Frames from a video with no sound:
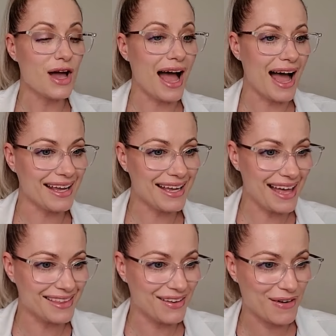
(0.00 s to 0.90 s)
Hi
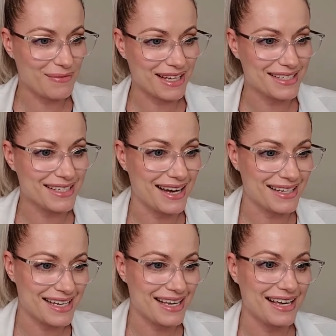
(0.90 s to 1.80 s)
Kathy from
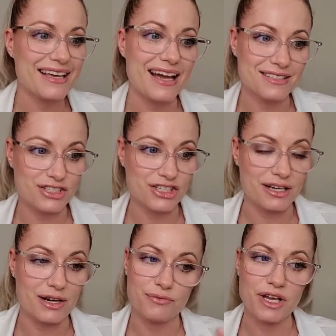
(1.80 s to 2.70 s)
Kentucky. Yes,
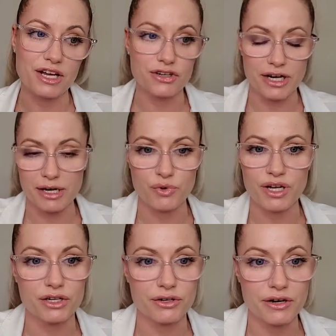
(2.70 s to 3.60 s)
Gina, we agree.
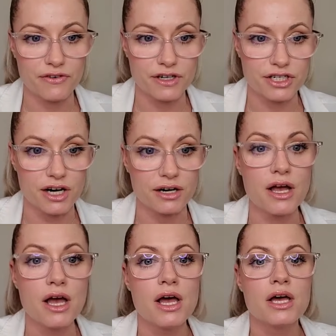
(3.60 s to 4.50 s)
We agree for sure.
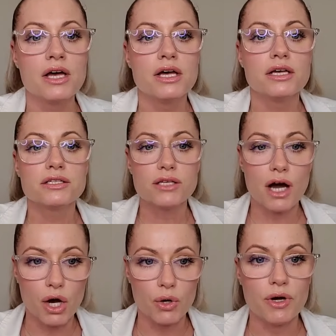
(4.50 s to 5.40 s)

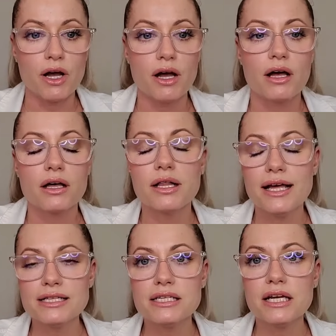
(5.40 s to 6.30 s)
So,
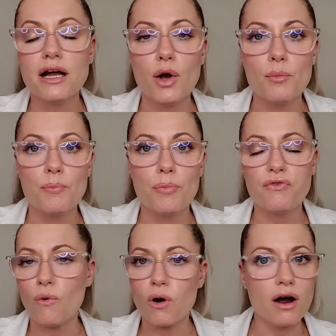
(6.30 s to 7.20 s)
cleansing
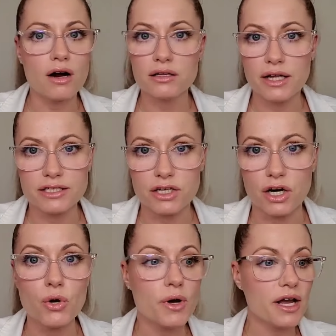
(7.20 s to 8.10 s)
before our
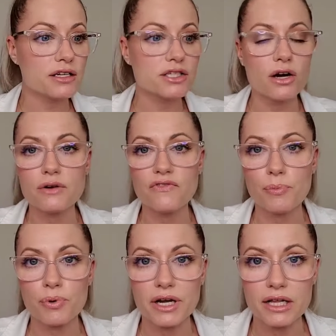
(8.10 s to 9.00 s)
cleanser. Who here's heard of a
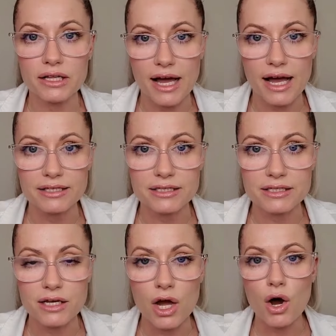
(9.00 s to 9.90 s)

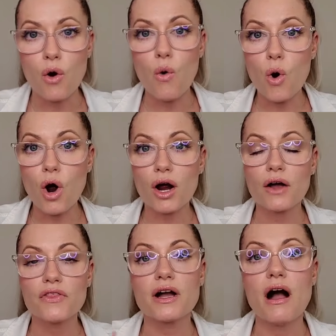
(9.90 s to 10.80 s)
pre-cleanse
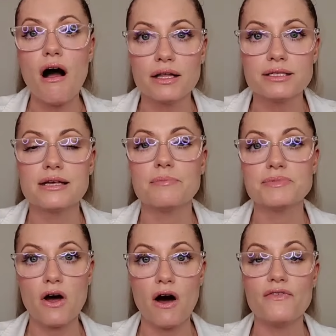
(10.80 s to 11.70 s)
or the
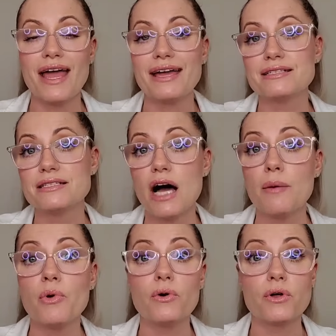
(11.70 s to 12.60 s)
concept of a
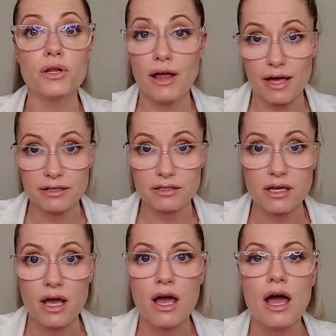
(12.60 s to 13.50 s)
double cleanse?